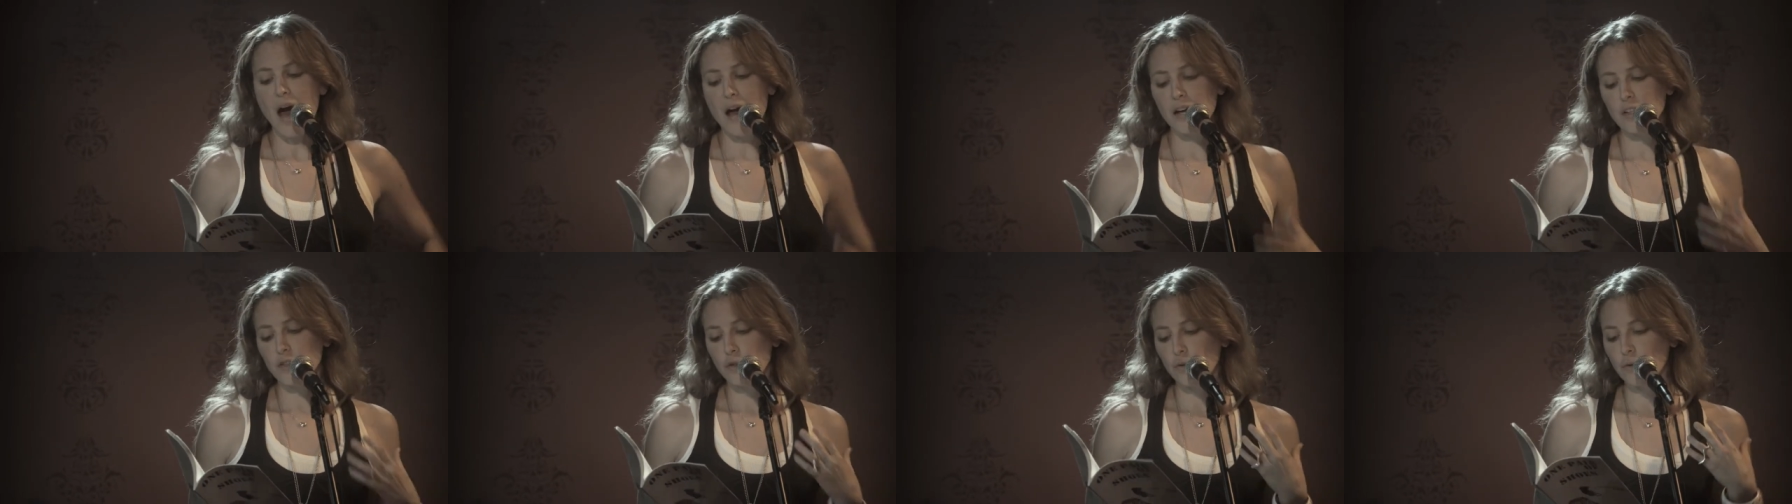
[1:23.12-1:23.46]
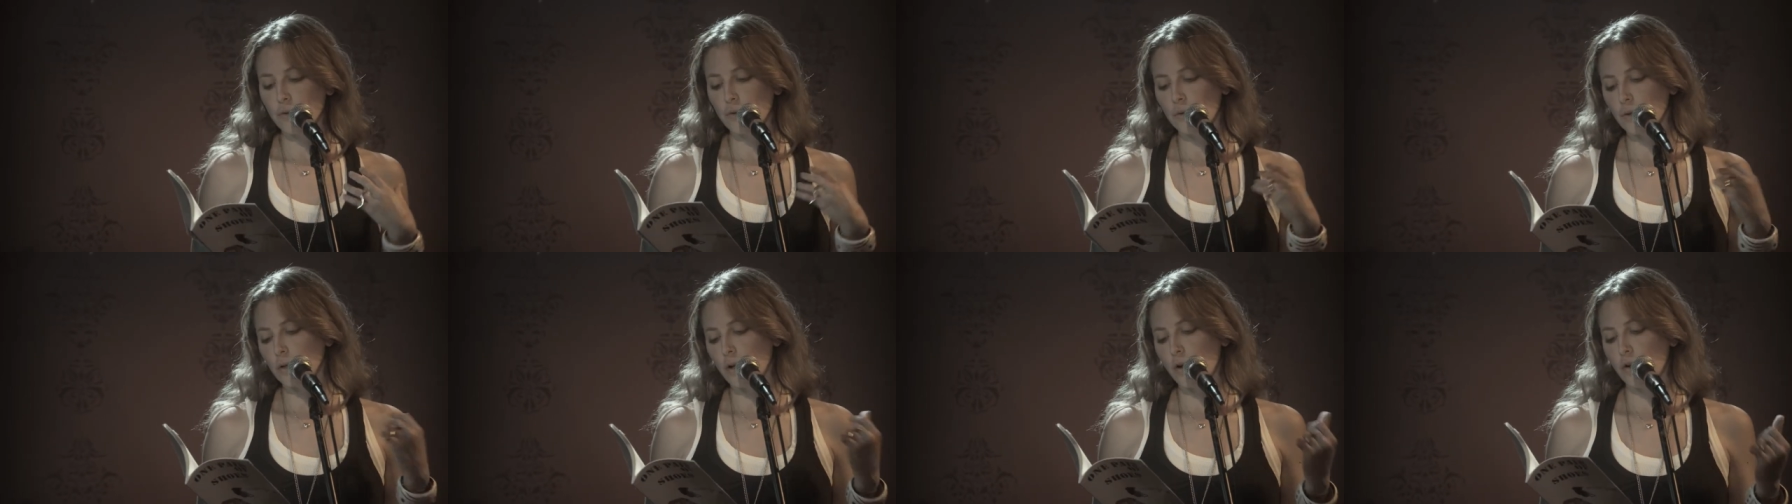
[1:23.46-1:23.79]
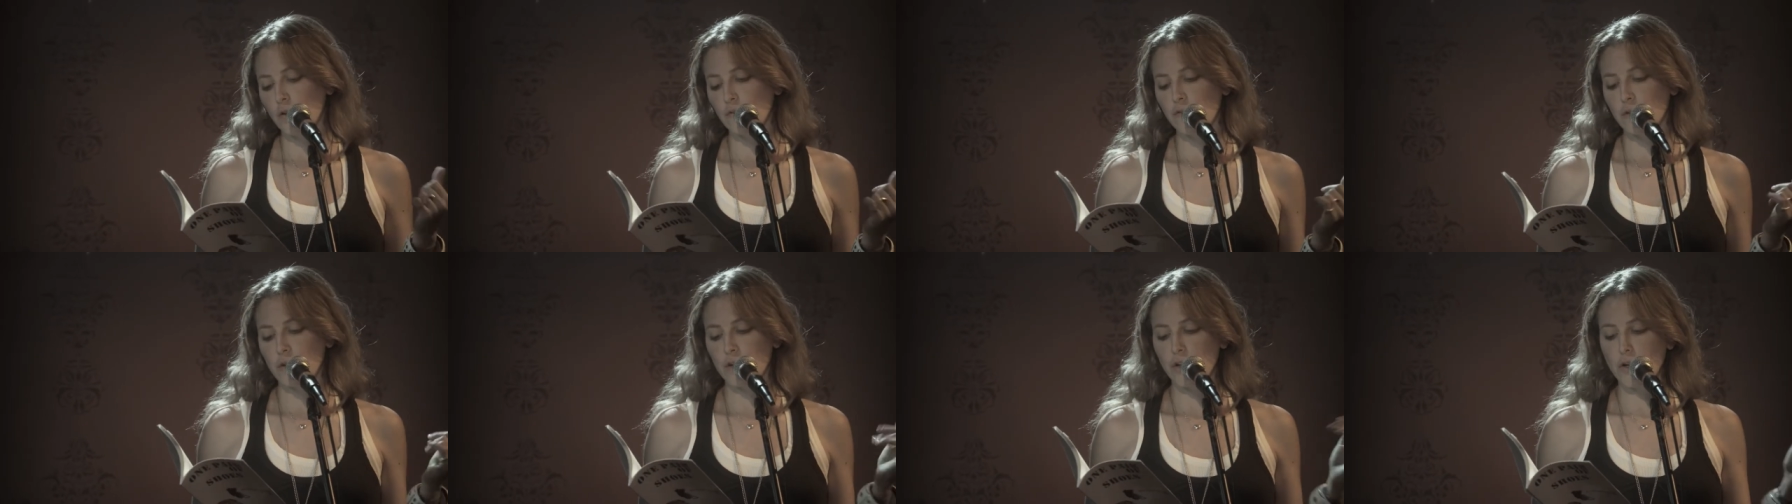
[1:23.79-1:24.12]
I drool
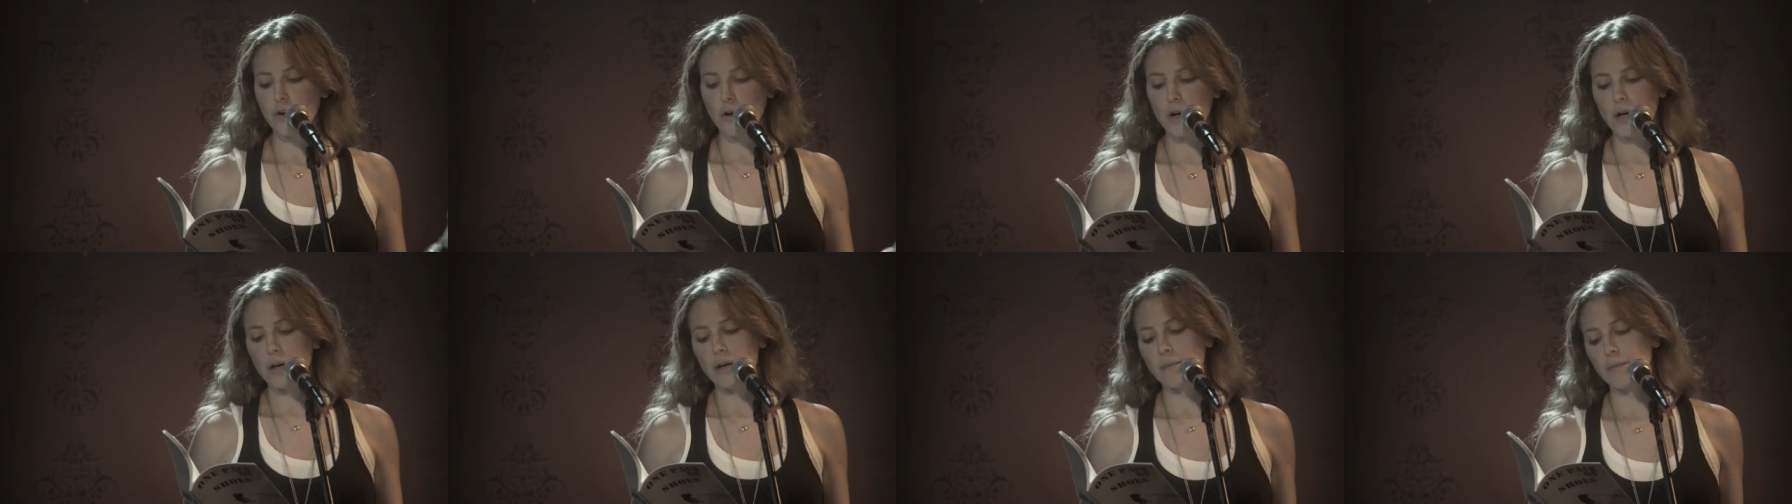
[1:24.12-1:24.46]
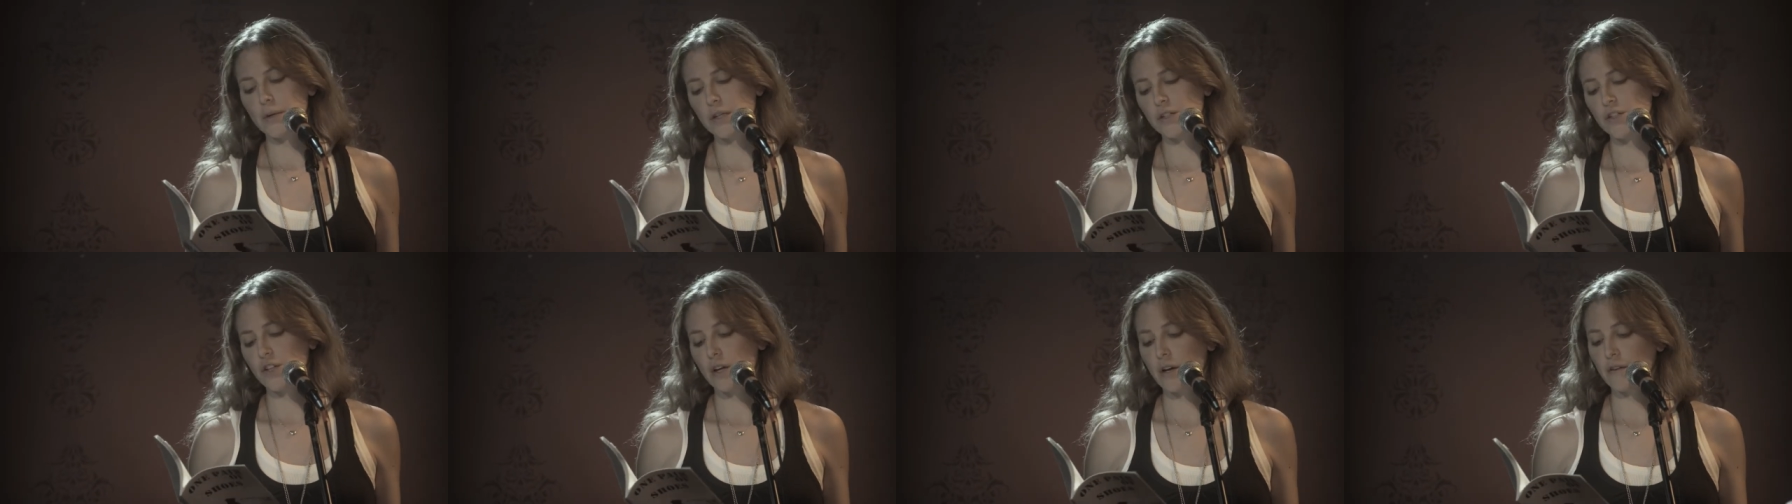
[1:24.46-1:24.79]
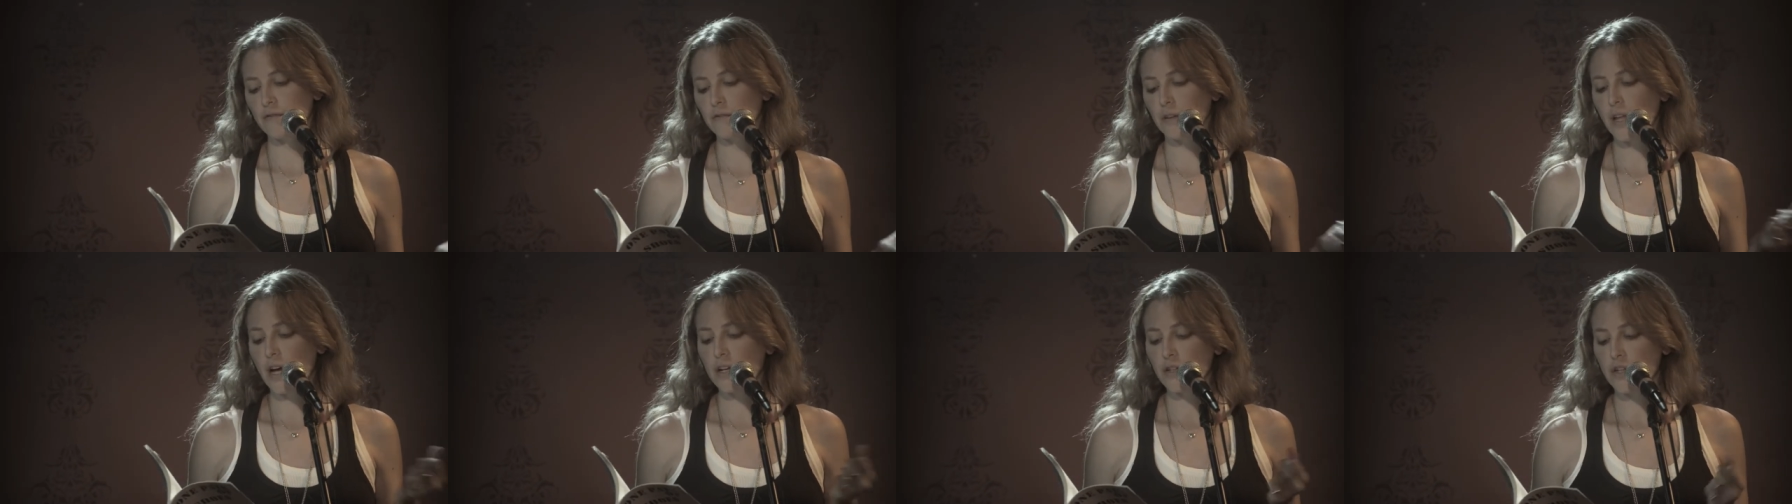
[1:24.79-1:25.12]
over your image
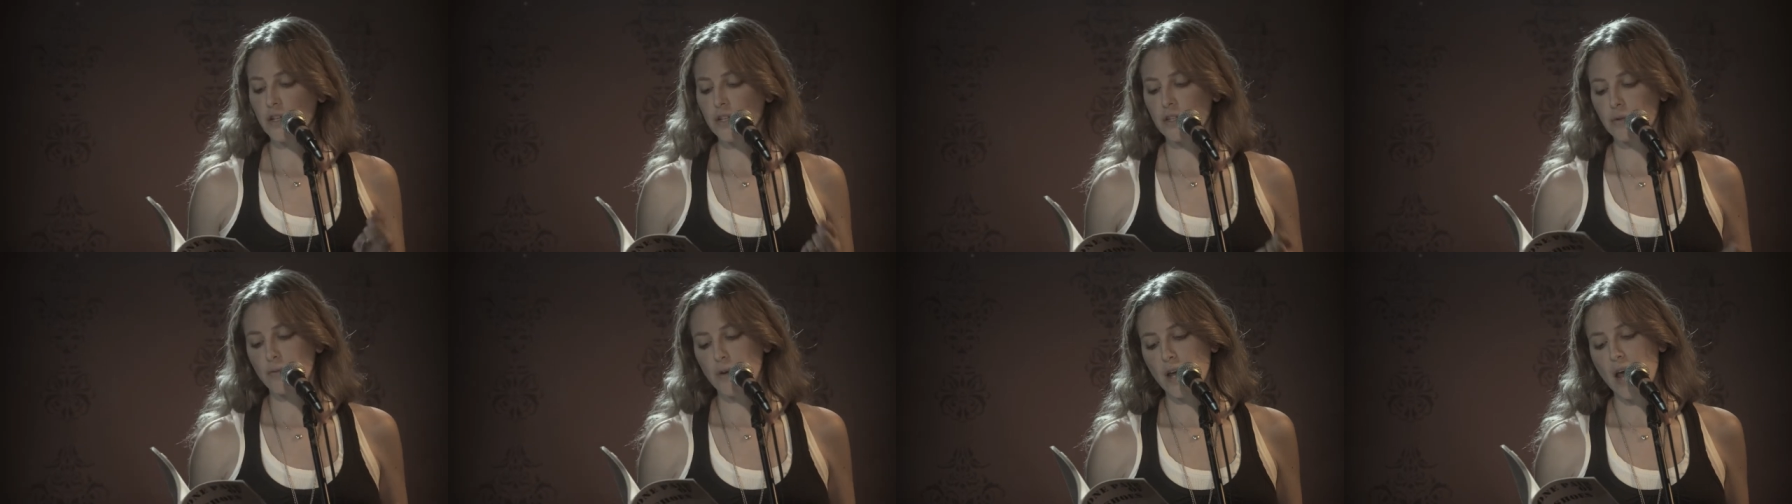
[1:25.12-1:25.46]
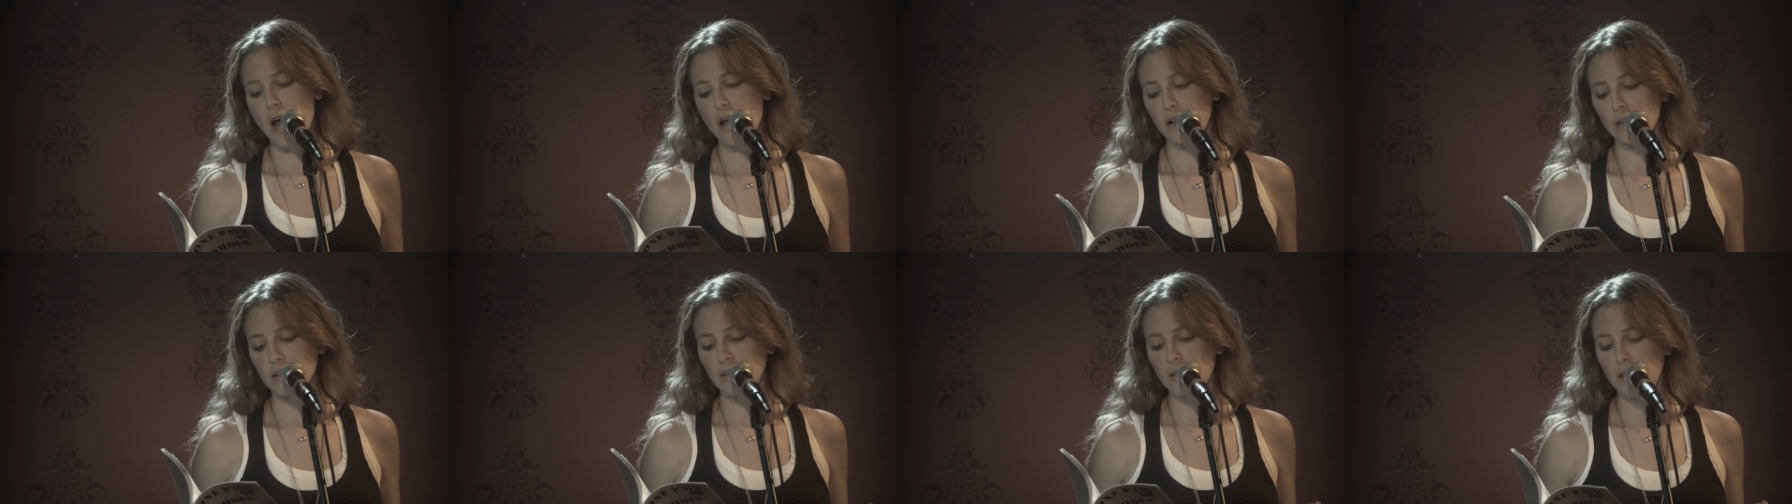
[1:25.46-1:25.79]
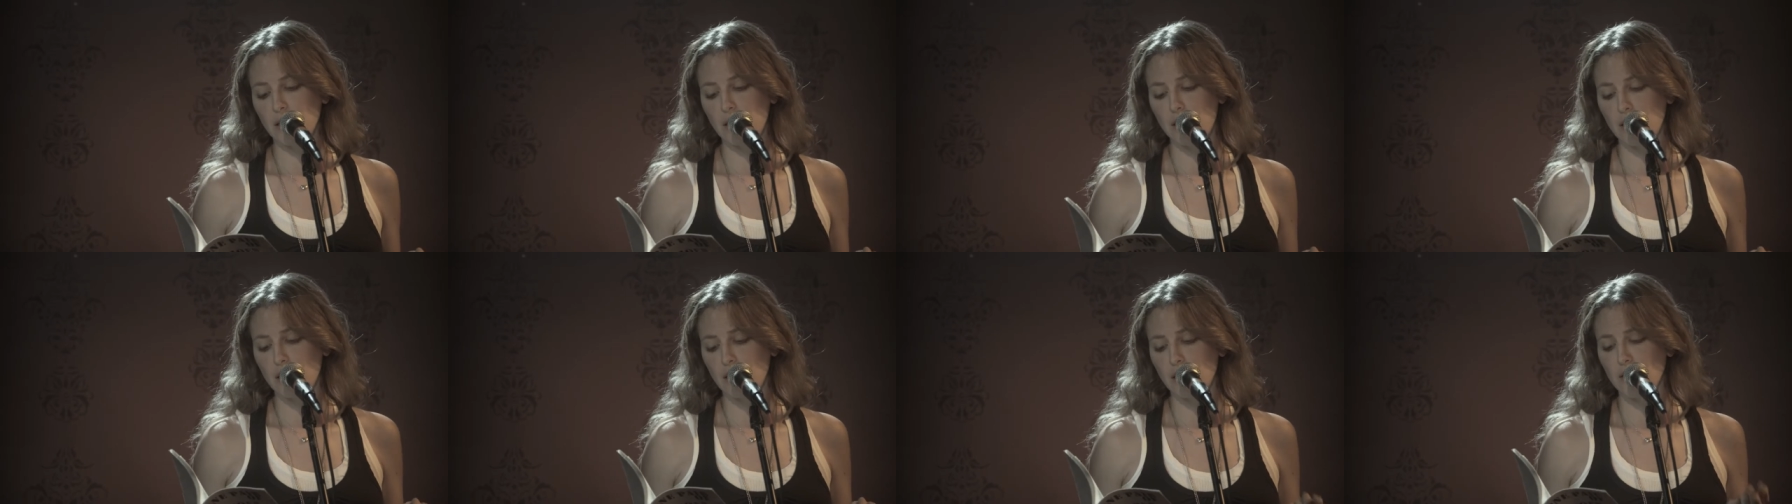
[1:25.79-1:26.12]
of luscious
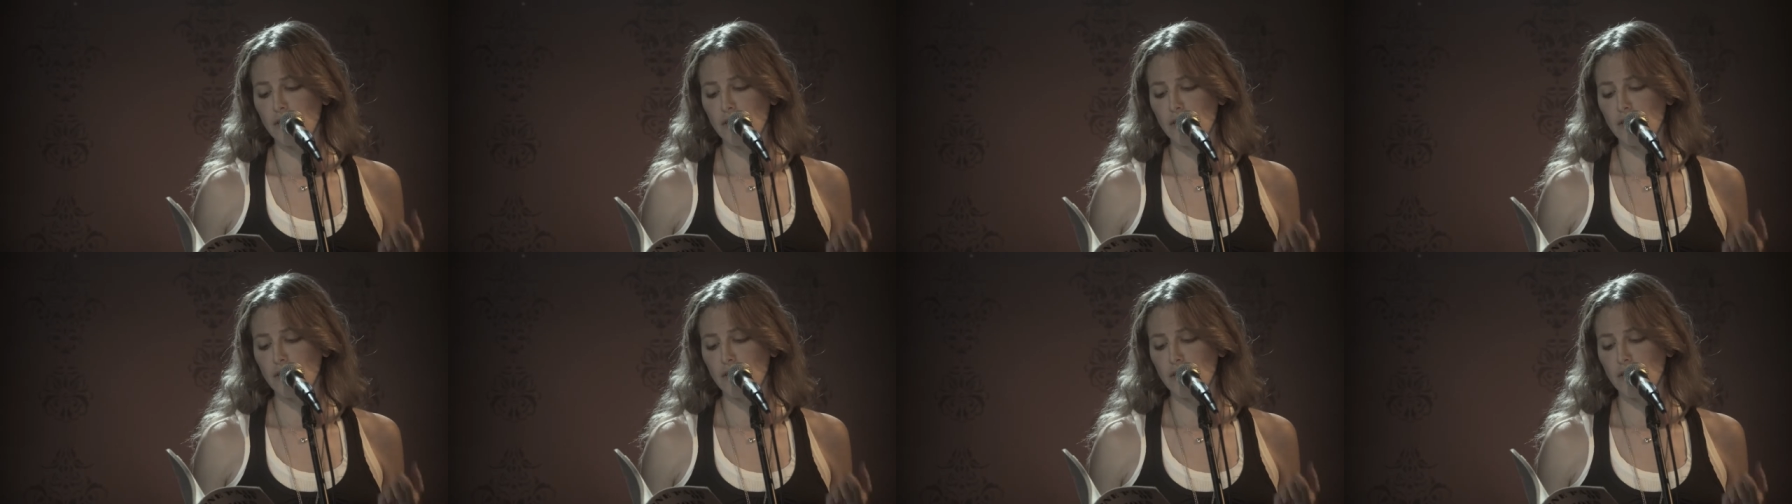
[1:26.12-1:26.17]
reality.